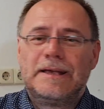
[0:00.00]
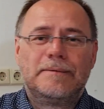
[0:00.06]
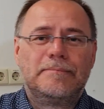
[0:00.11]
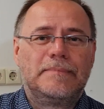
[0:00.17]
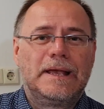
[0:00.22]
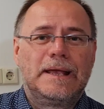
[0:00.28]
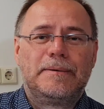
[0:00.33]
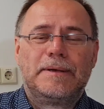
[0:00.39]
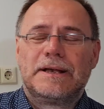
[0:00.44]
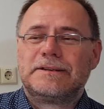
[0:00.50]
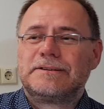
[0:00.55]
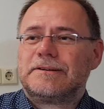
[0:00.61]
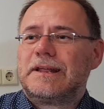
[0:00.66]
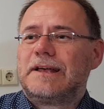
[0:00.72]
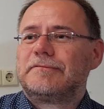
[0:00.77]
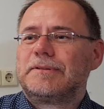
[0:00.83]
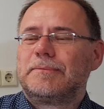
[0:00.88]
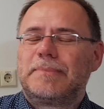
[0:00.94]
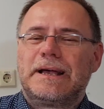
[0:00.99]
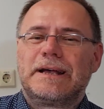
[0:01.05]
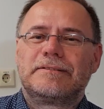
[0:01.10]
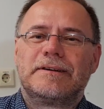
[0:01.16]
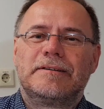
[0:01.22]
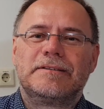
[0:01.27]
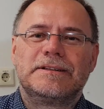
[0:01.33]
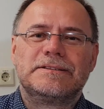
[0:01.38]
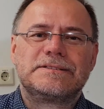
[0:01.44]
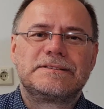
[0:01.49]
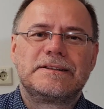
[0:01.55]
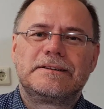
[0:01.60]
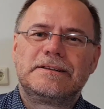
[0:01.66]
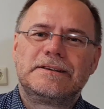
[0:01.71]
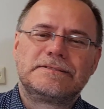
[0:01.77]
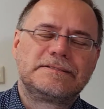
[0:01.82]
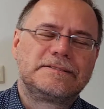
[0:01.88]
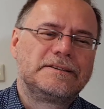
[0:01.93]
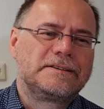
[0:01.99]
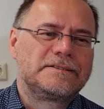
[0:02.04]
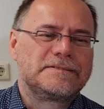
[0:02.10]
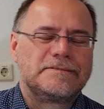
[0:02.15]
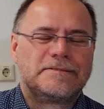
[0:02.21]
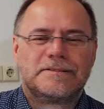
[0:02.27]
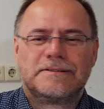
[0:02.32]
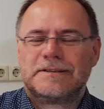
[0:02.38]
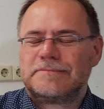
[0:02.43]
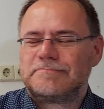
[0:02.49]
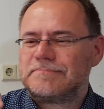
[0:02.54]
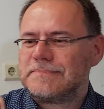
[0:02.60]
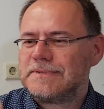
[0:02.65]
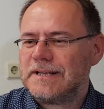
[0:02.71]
Maybe I don't have the background in statistics or